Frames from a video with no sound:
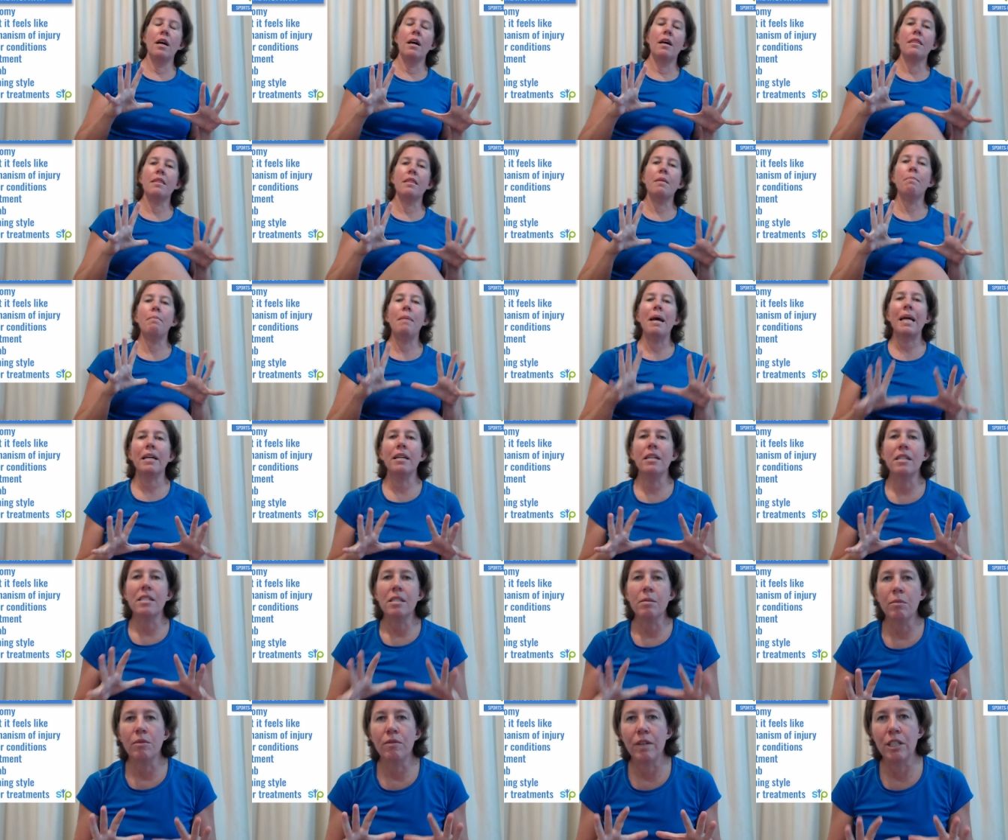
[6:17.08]
The
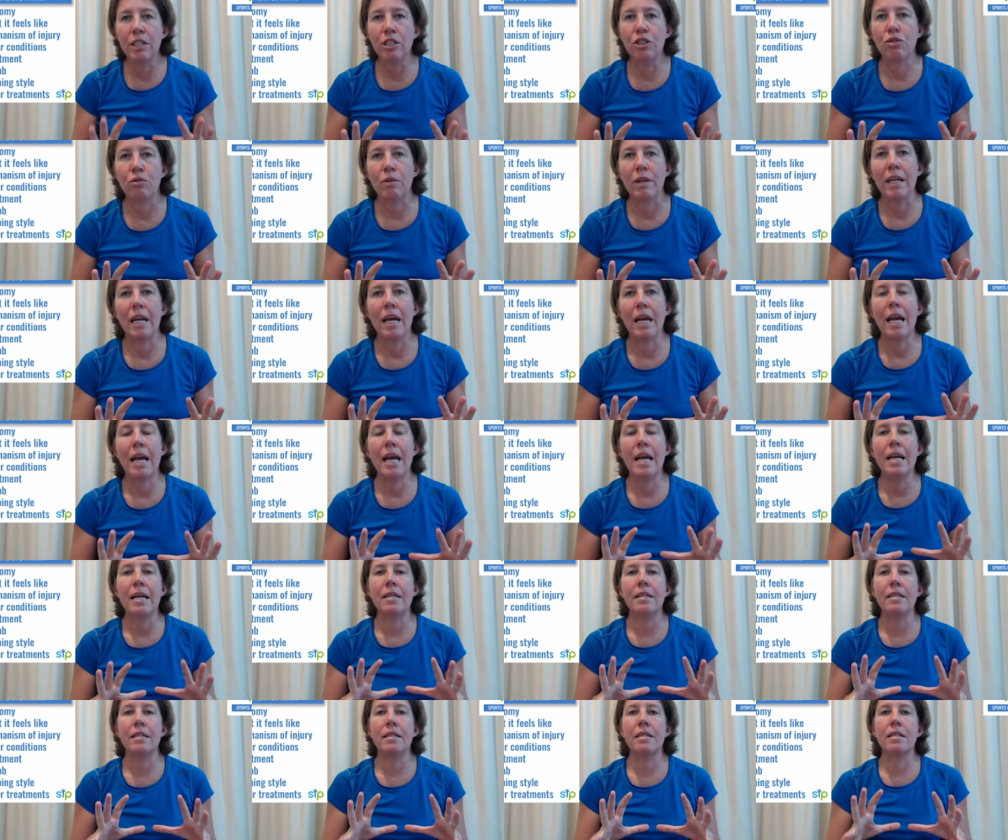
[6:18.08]
mechanism of injury
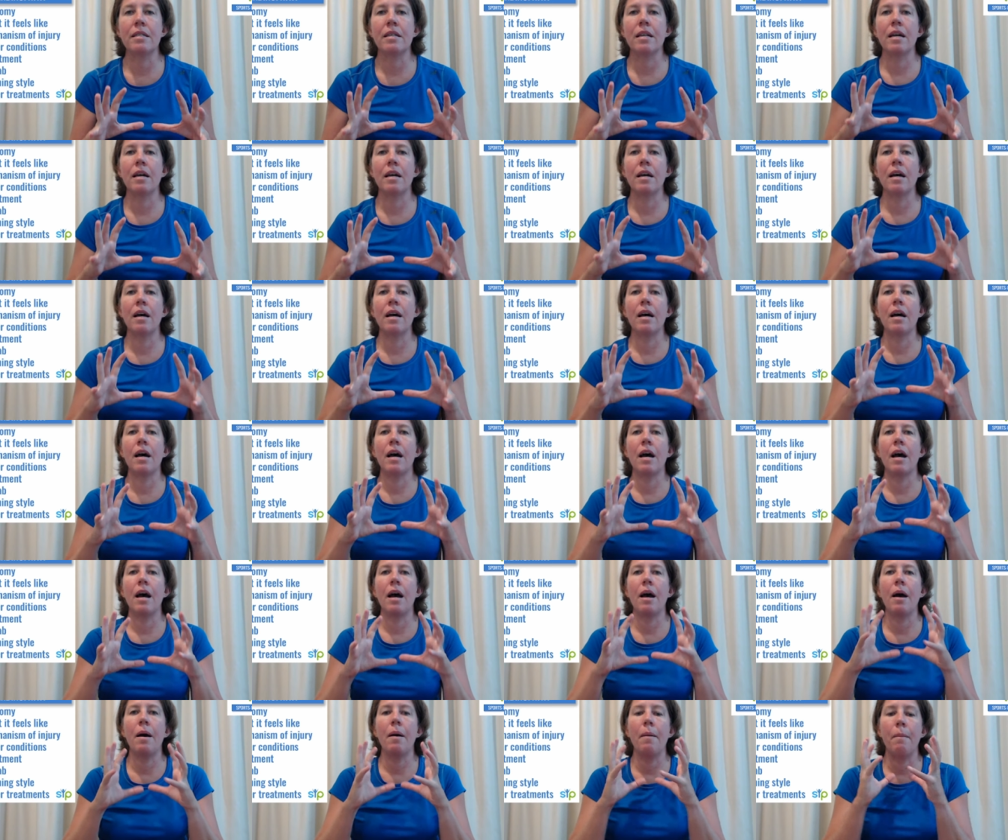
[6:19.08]
is
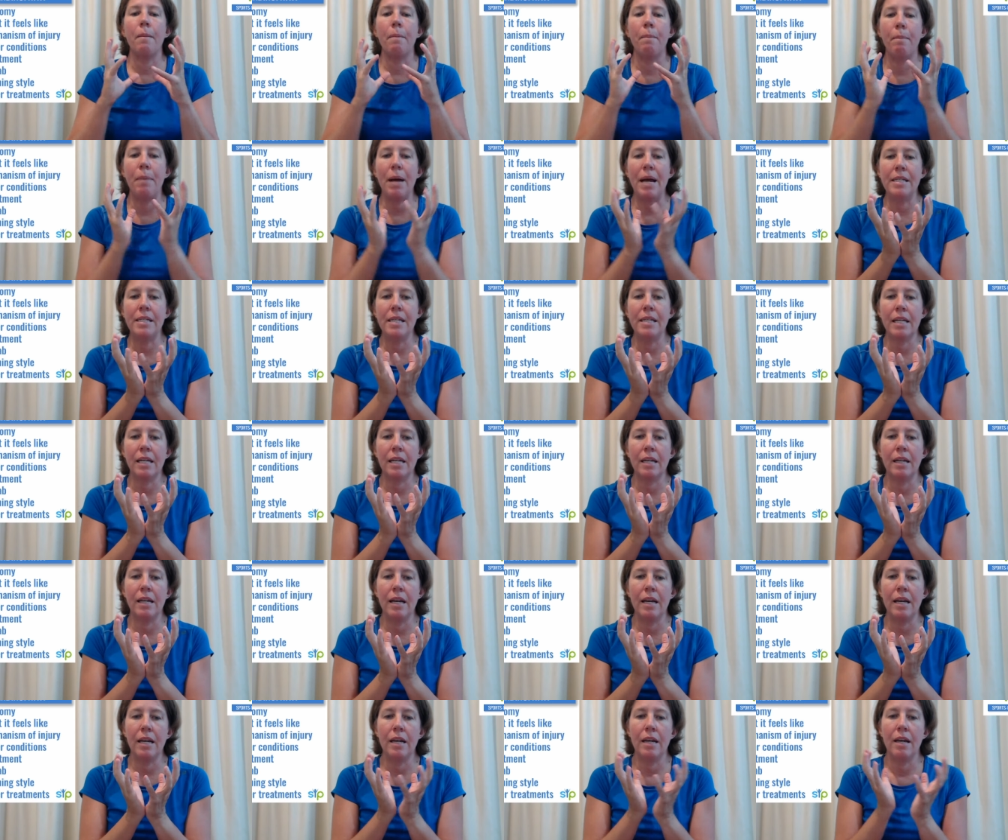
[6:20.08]

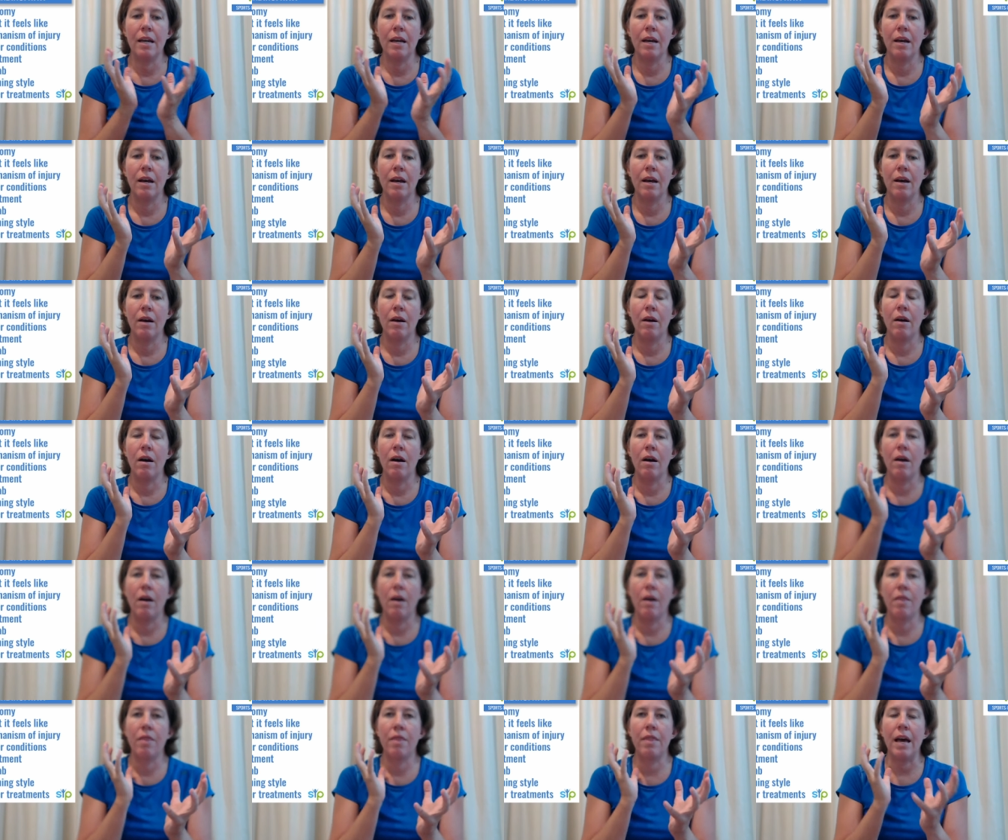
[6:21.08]
basically
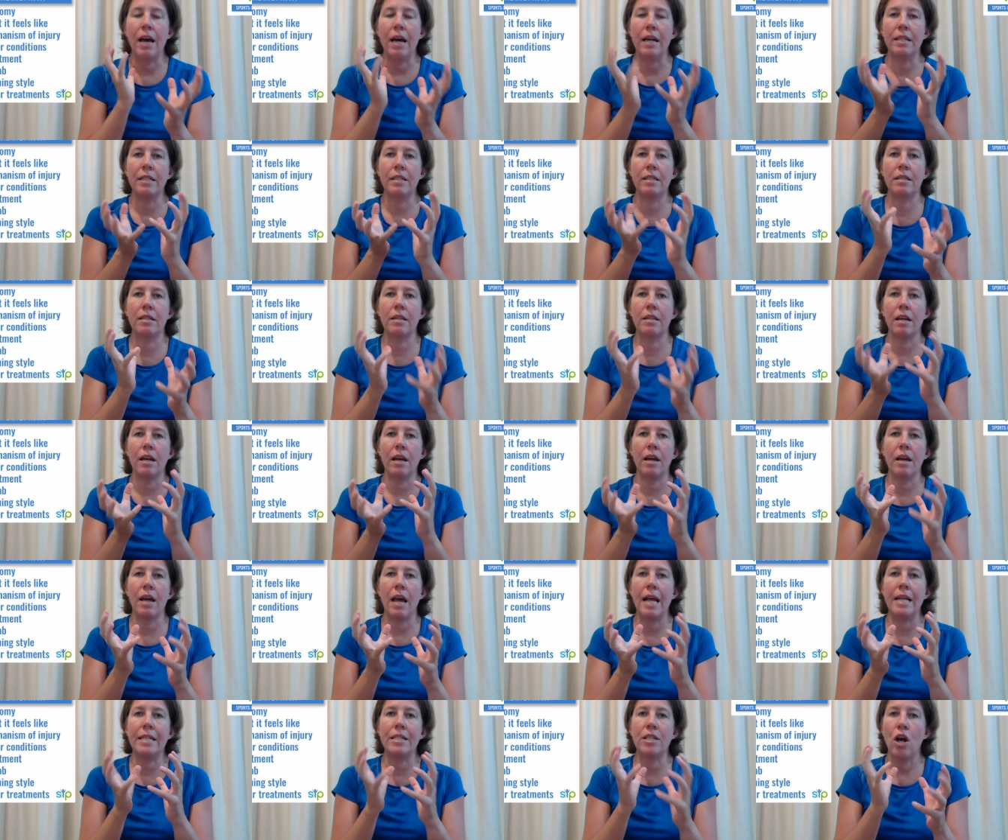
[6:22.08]
that
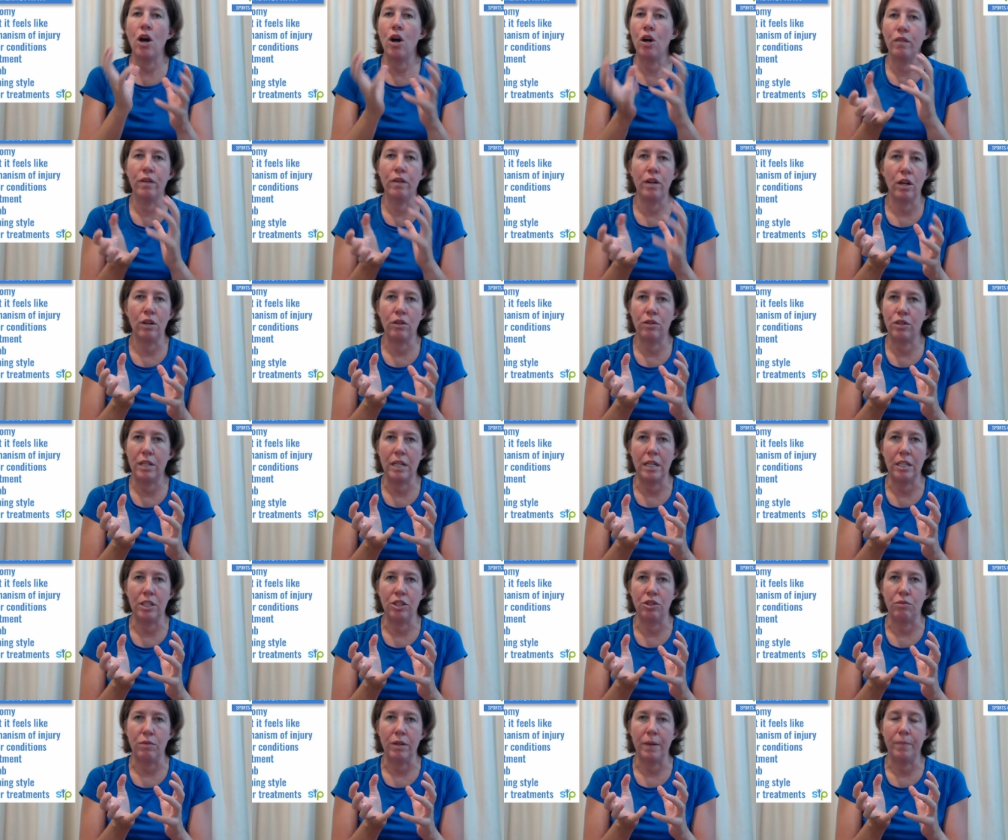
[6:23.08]
it's an overload
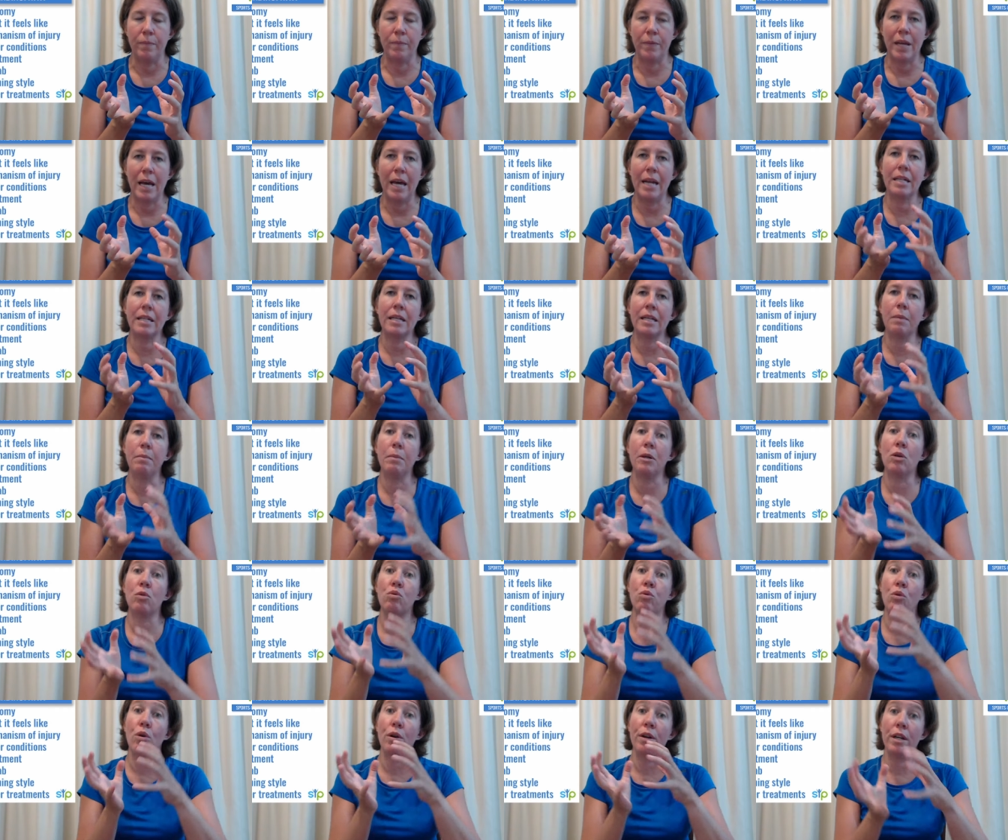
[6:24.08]
injury, and it can be
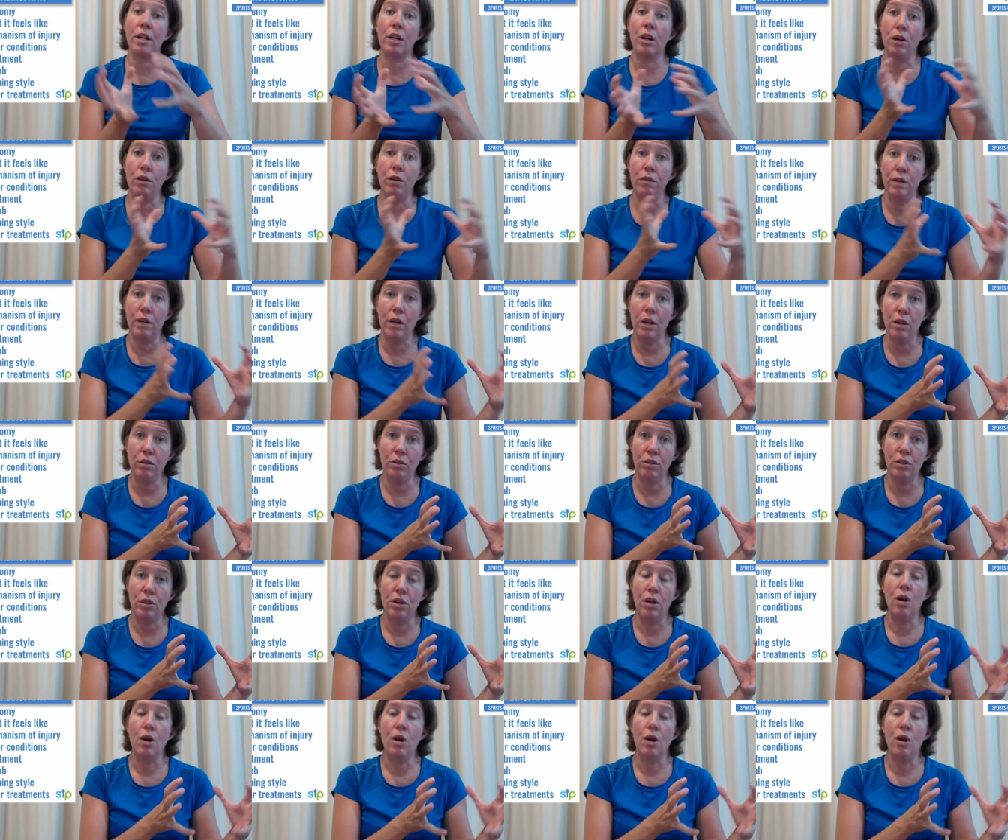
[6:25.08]
chronic overload